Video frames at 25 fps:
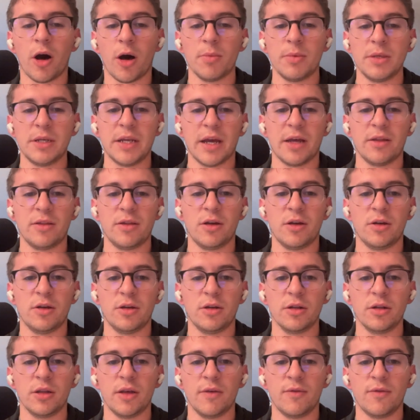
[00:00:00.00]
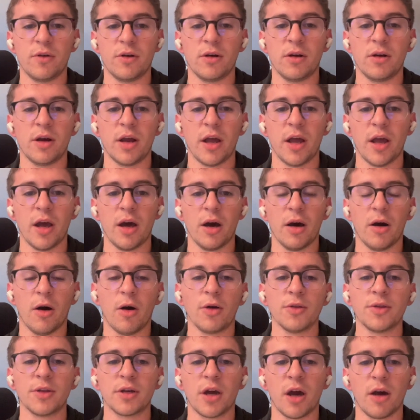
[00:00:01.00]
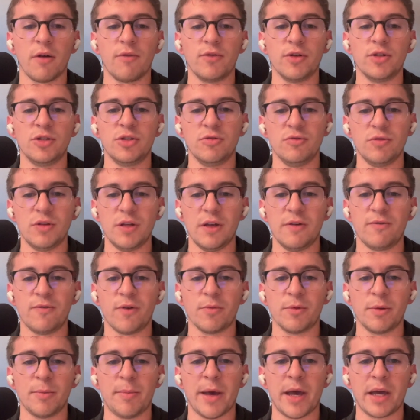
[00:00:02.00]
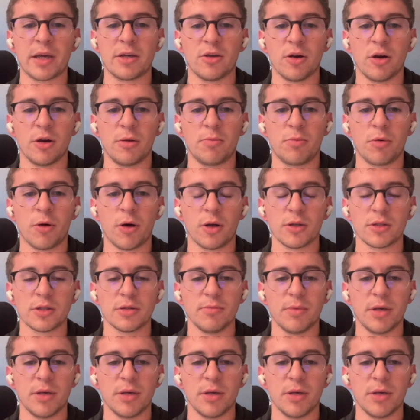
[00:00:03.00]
I'll be down there to deliver all the coverage you need from the Backyard Brawl.